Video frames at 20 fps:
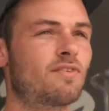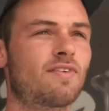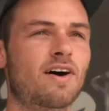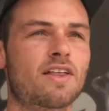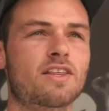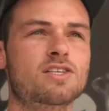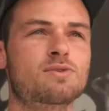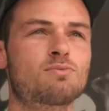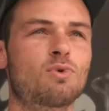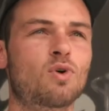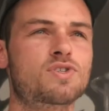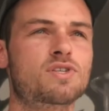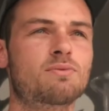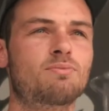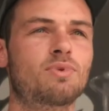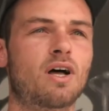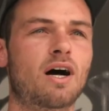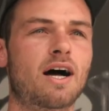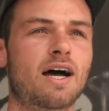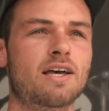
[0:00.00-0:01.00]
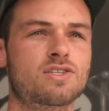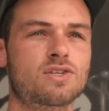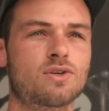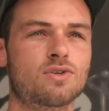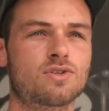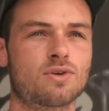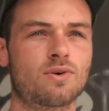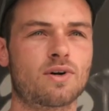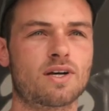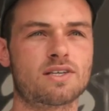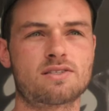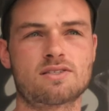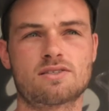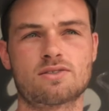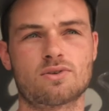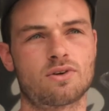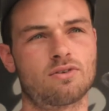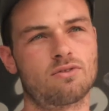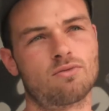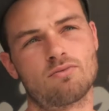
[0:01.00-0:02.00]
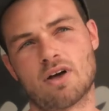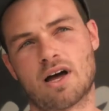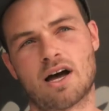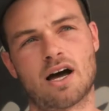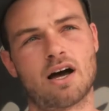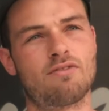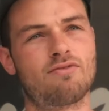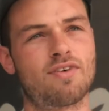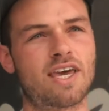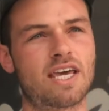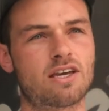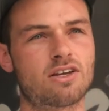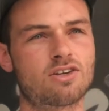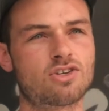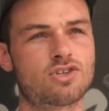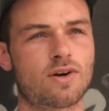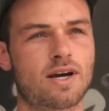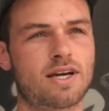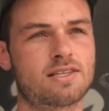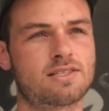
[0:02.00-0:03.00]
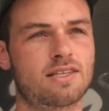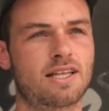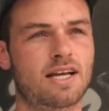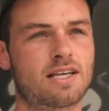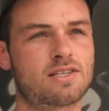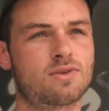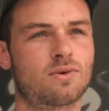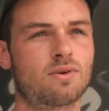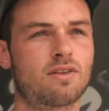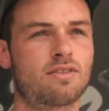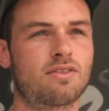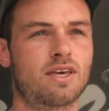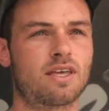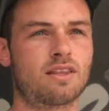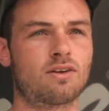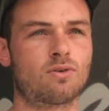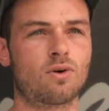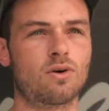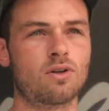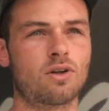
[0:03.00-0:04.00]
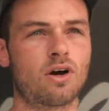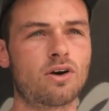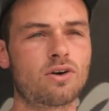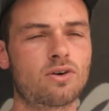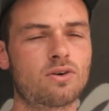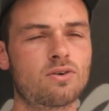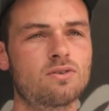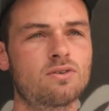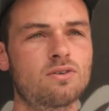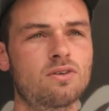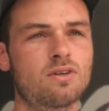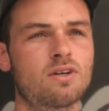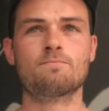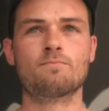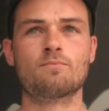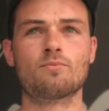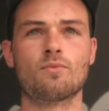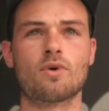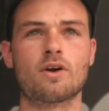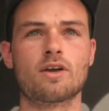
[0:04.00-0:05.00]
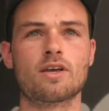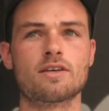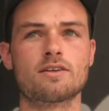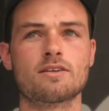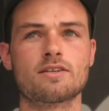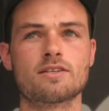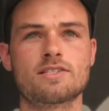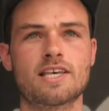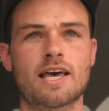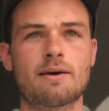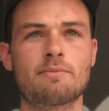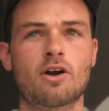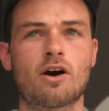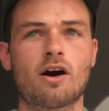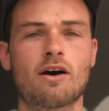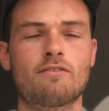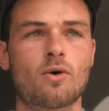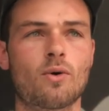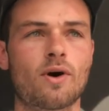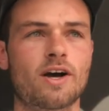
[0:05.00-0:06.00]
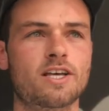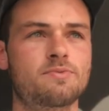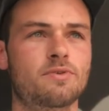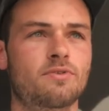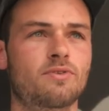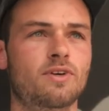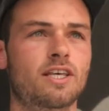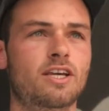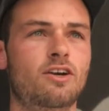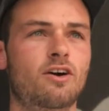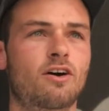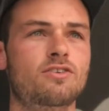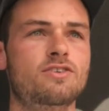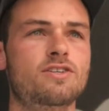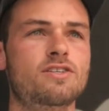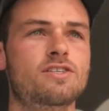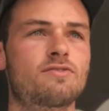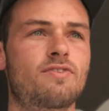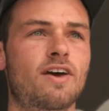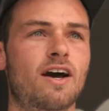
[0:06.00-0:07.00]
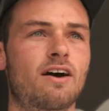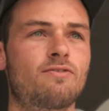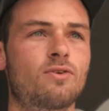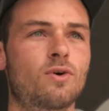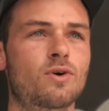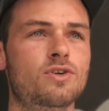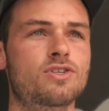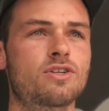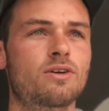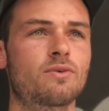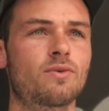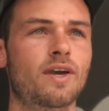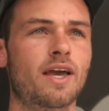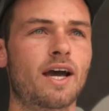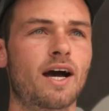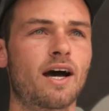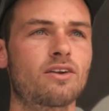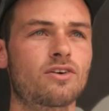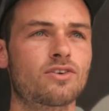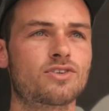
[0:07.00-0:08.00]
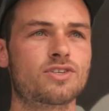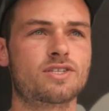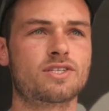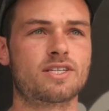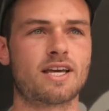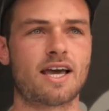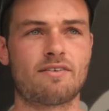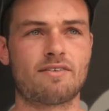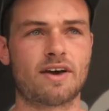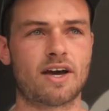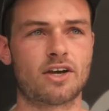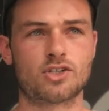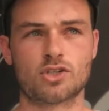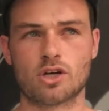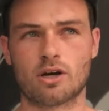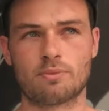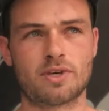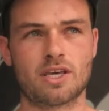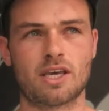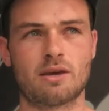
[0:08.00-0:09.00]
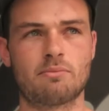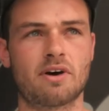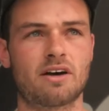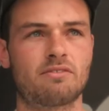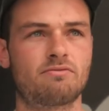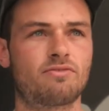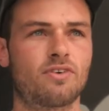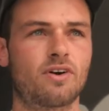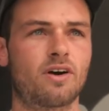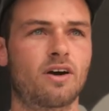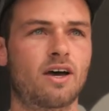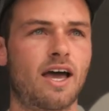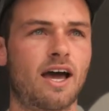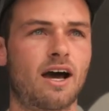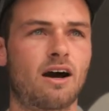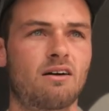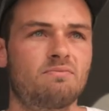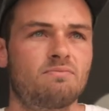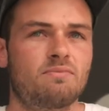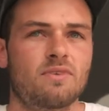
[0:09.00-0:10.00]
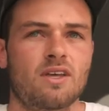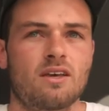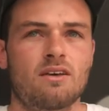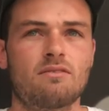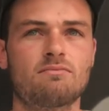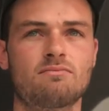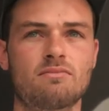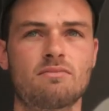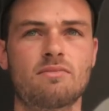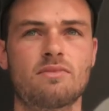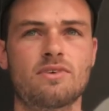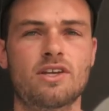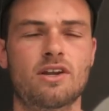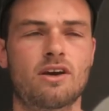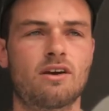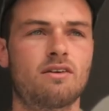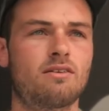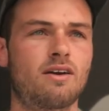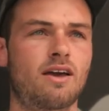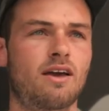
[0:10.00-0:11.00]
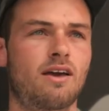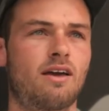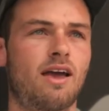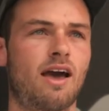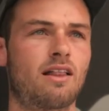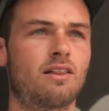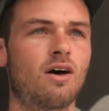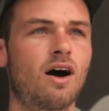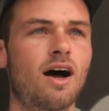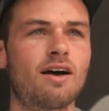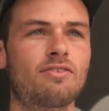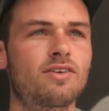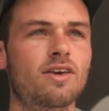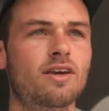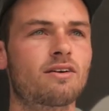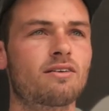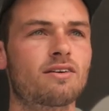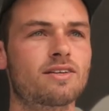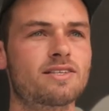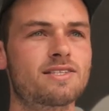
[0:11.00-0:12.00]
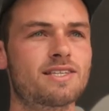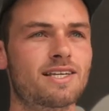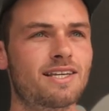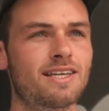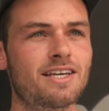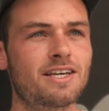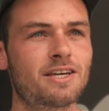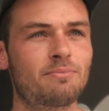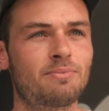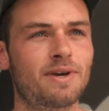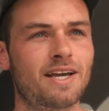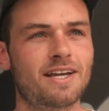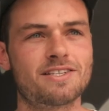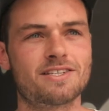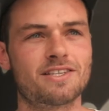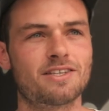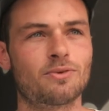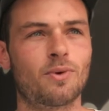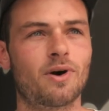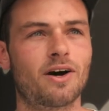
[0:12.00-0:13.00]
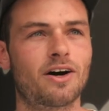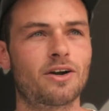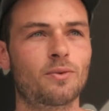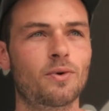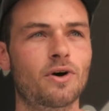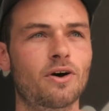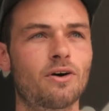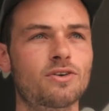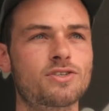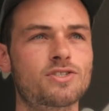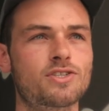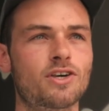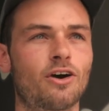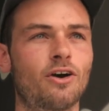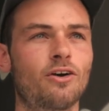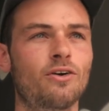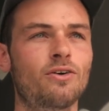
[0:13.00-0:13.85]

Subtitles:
of other small suppliers who do us sort of vegan treats and that sort of thing. They're all local. Sam and I have always been really conscious of how fortunate we are, not just to have our shop here, but for our, you know, our life here in Sydney compared to the wider world. So